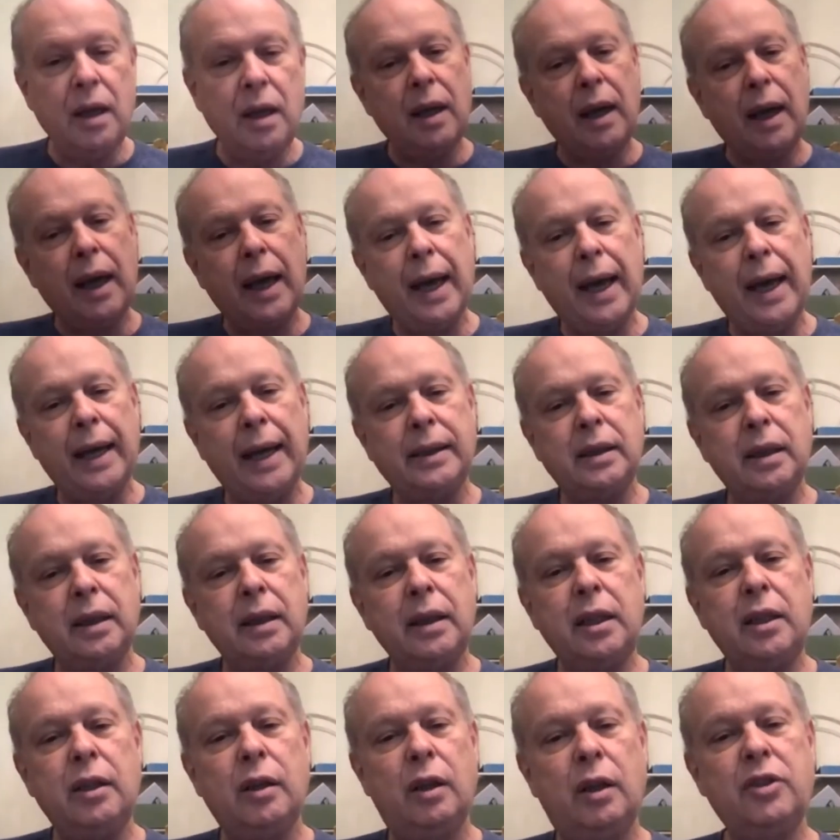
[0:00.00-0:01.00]
And
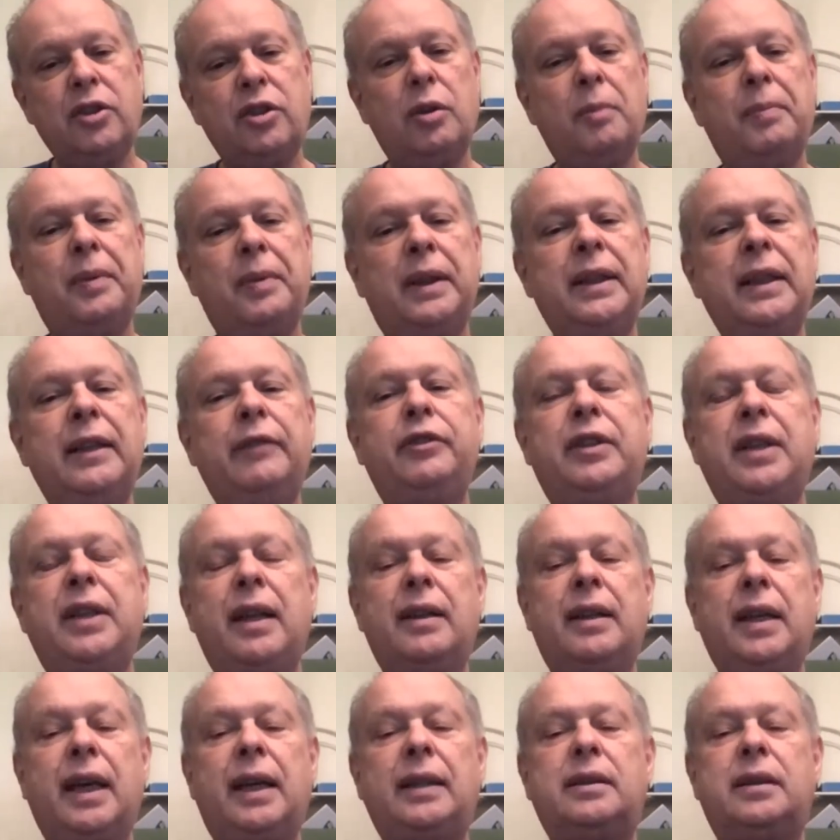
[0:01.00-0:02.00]
he also believed
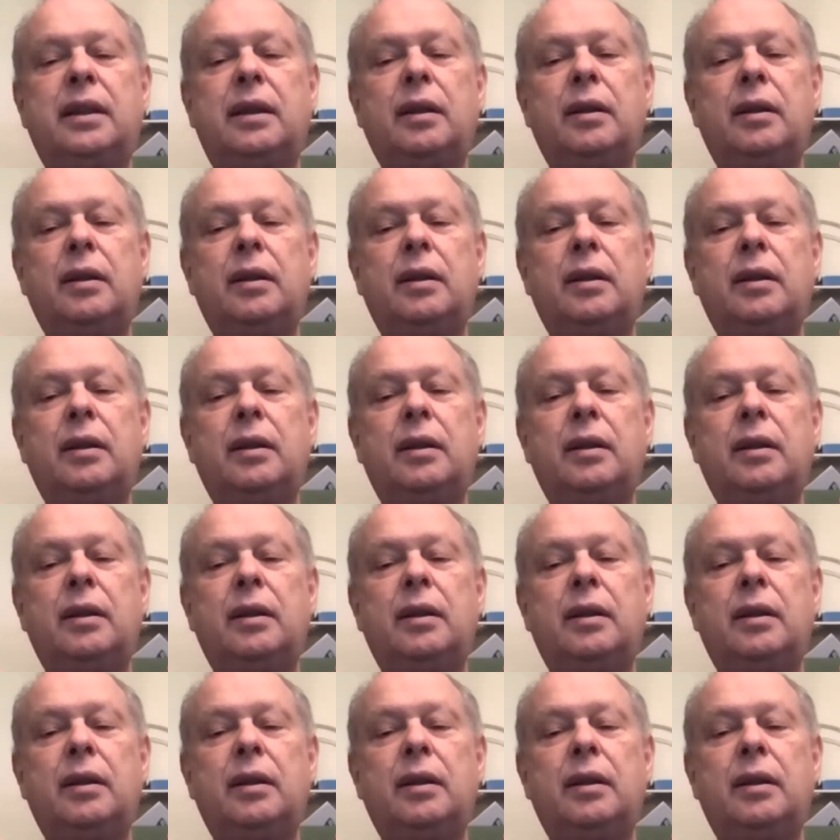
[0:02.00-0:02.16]
that,